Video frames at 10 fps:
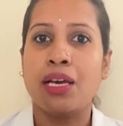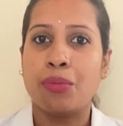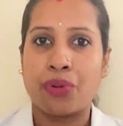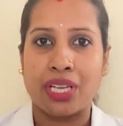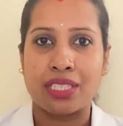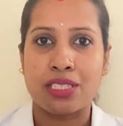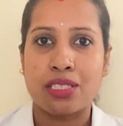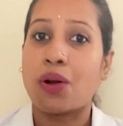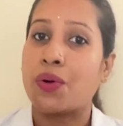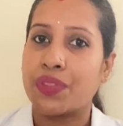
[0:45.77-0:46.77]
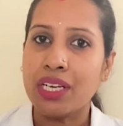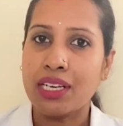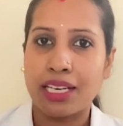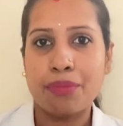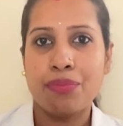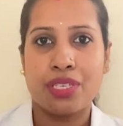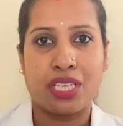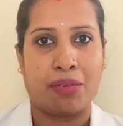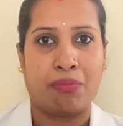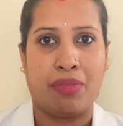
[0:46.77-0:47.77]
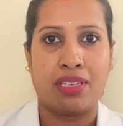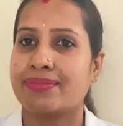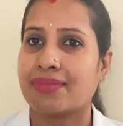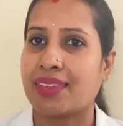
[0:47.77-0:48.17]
braces or the clip treatment.